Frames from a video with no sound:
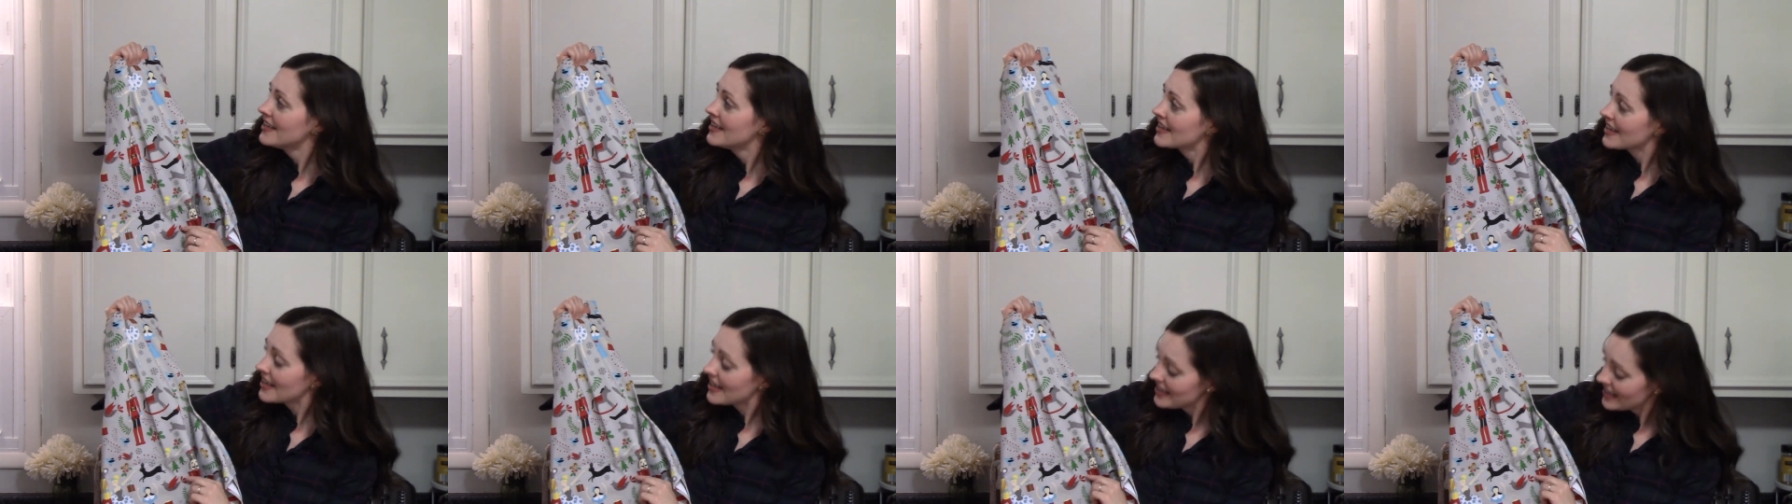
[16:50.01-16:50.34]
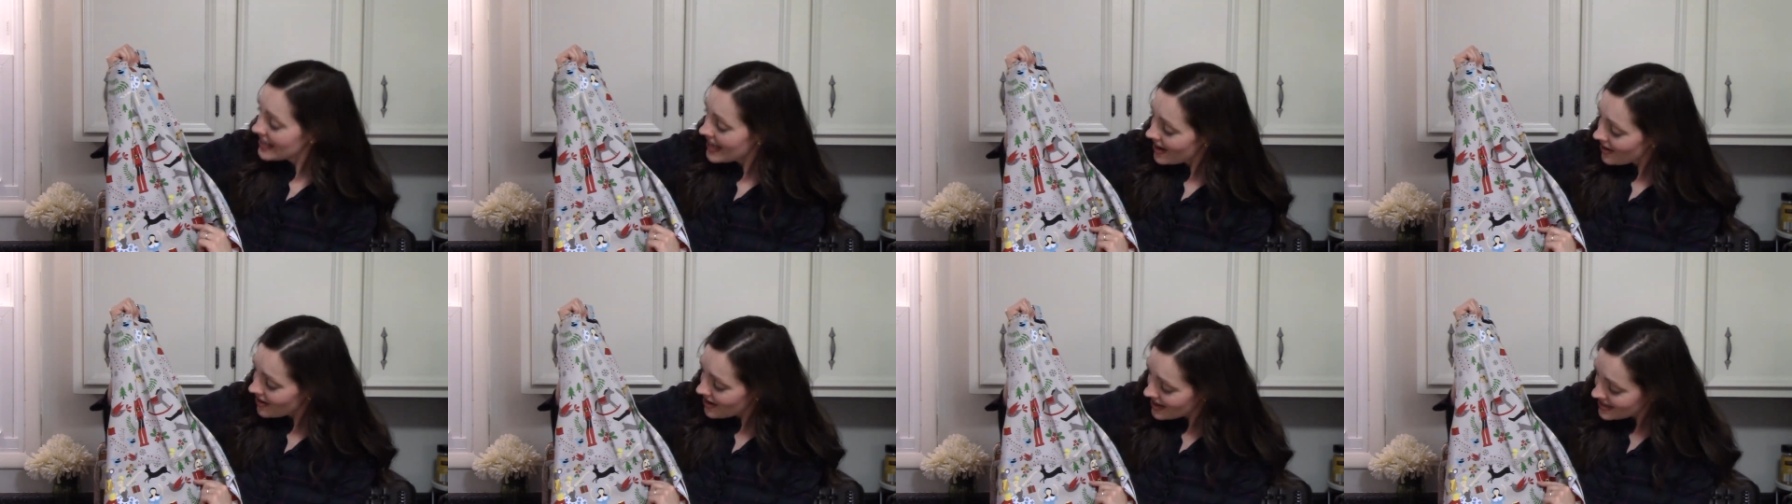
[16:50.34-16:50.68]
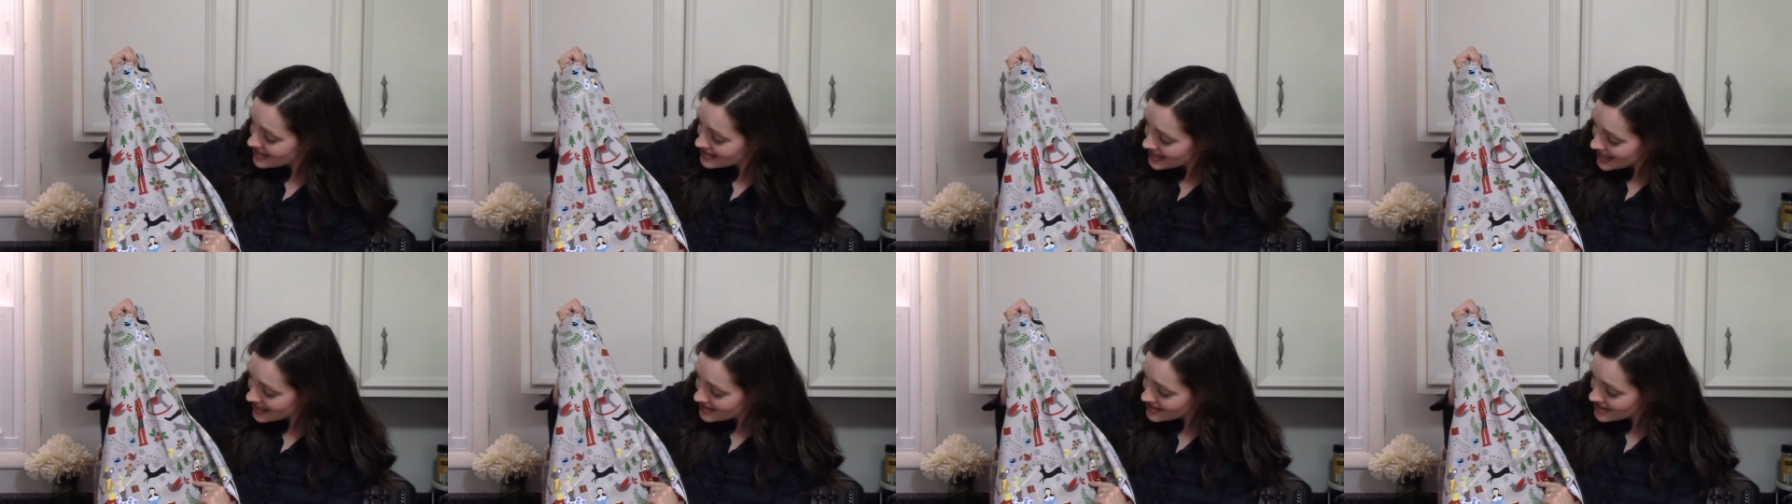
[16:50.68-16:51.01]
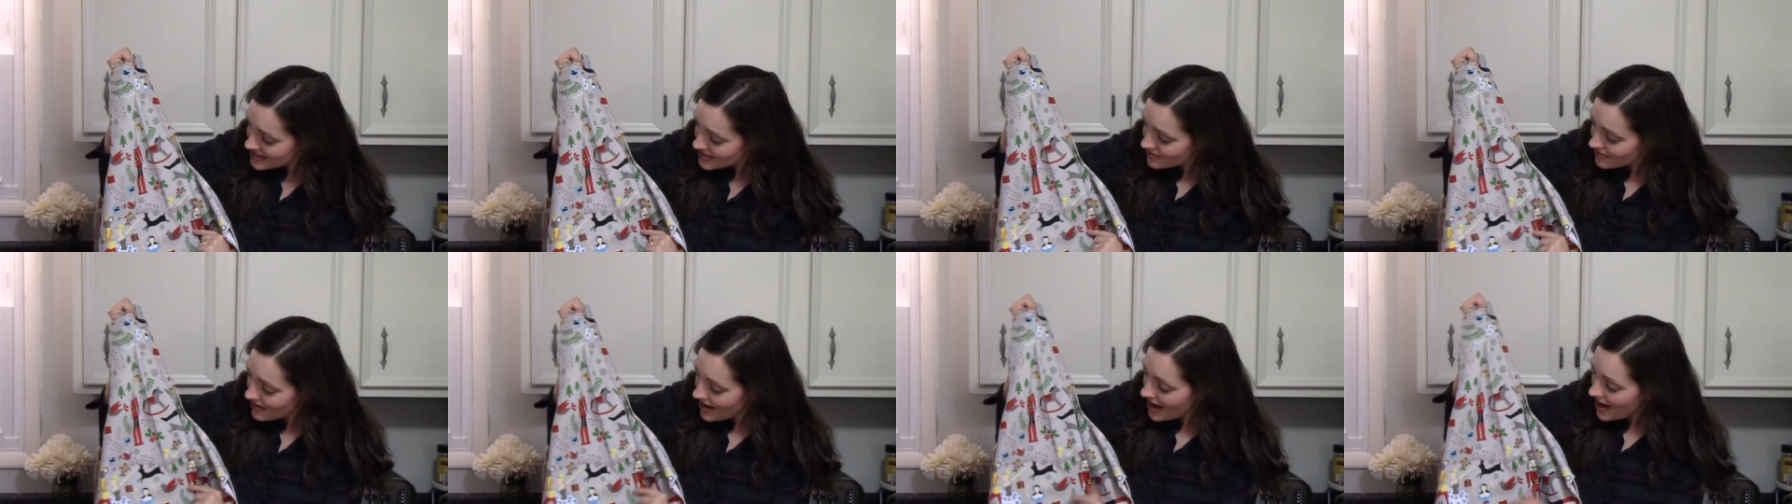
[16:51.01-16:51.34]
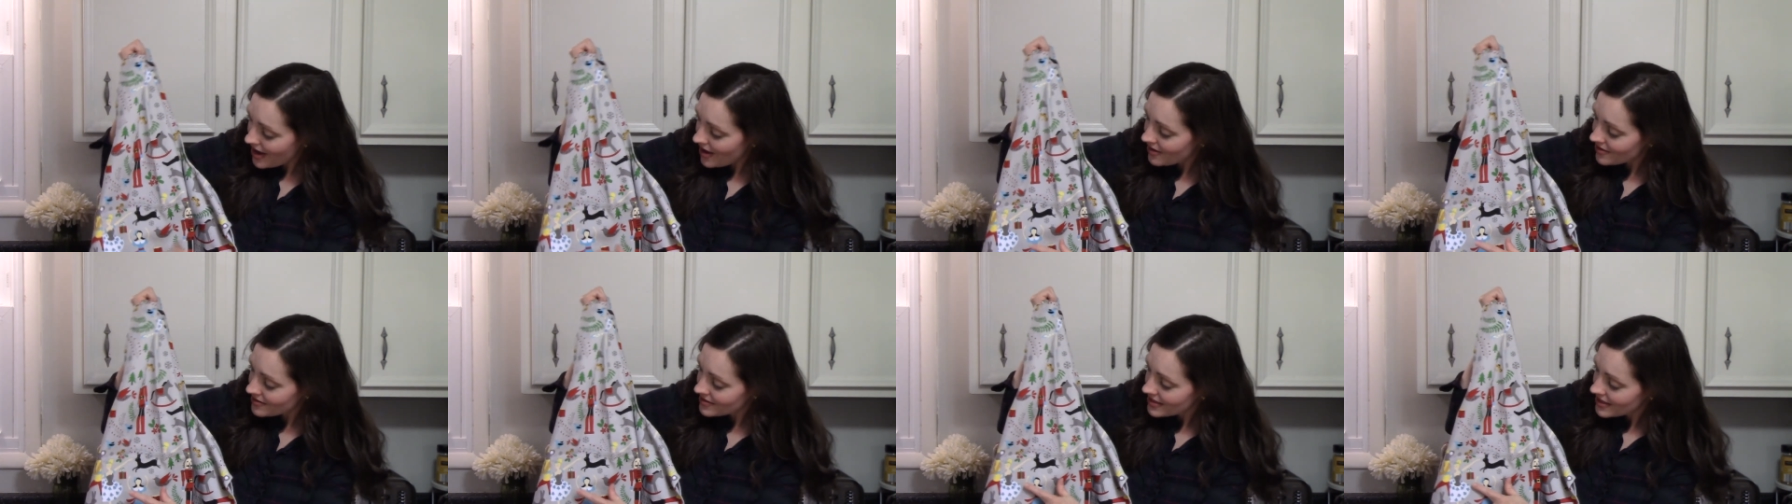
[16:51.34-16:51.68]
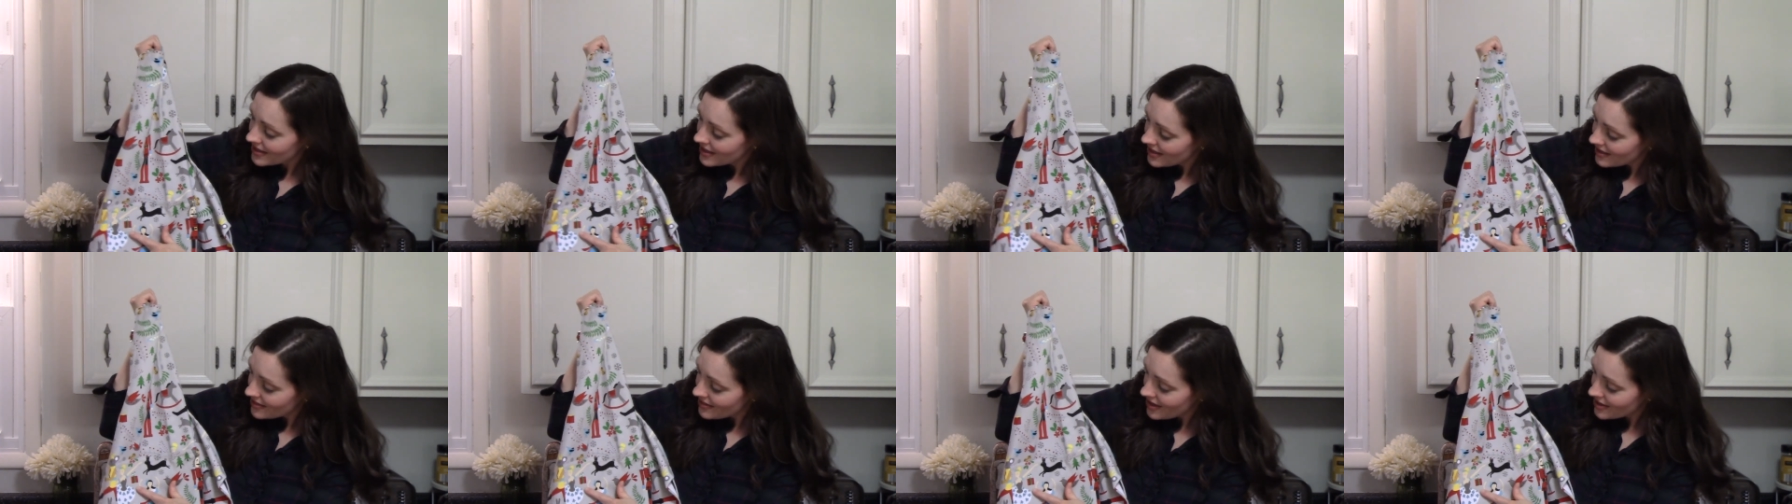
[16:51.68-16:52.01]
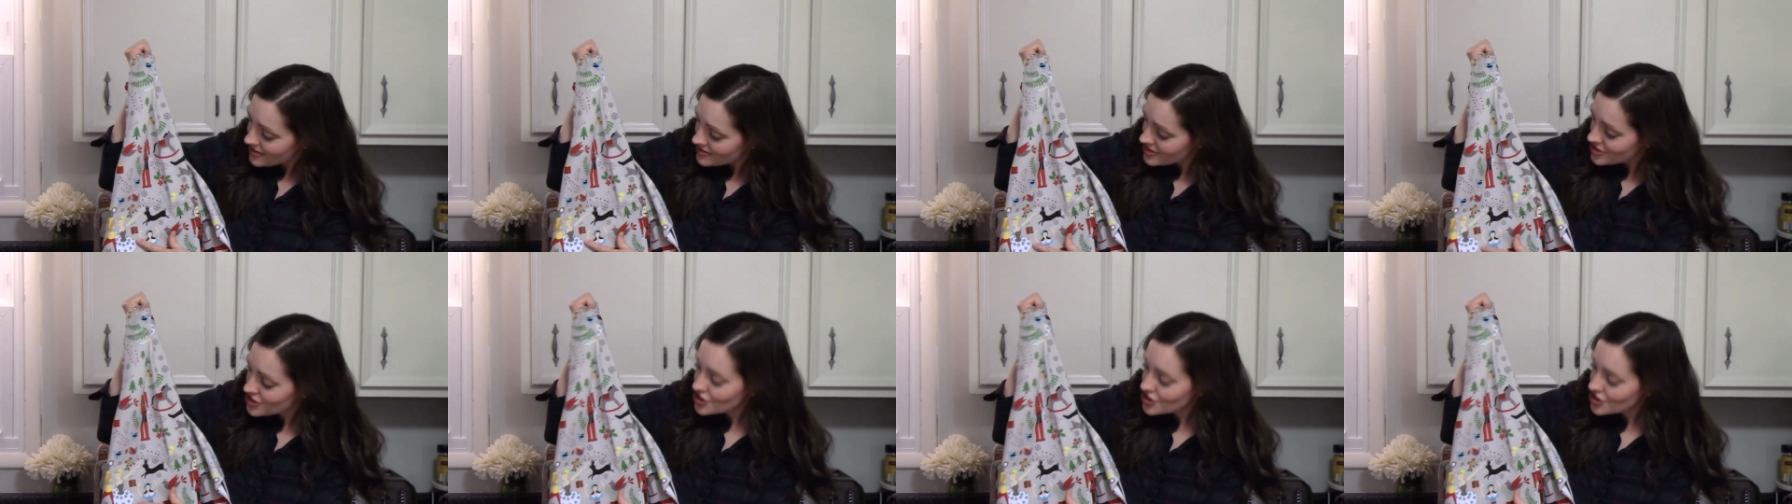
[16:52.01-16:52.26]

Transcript: Clara dancing around, there's